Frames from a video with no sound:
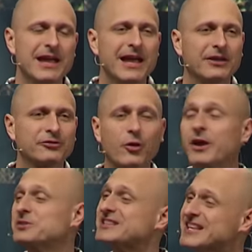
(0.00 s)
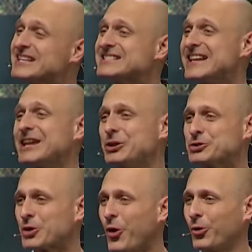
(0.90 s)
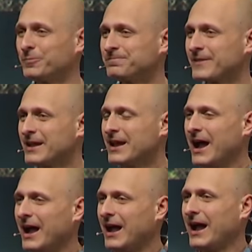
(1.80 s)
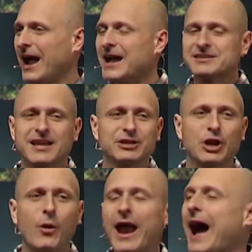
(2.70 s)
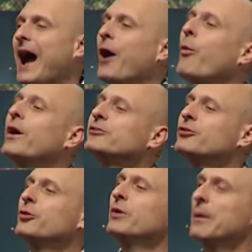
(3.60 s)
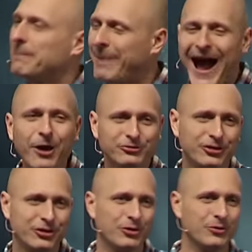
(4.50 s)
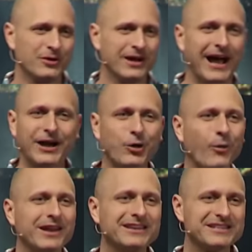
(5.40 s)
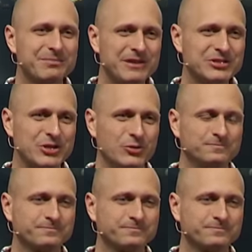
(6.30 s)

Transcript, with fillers: And so when I was sixteen years old, I, I said, you know what? I, I want to bow to you. I don't want to dismiss you.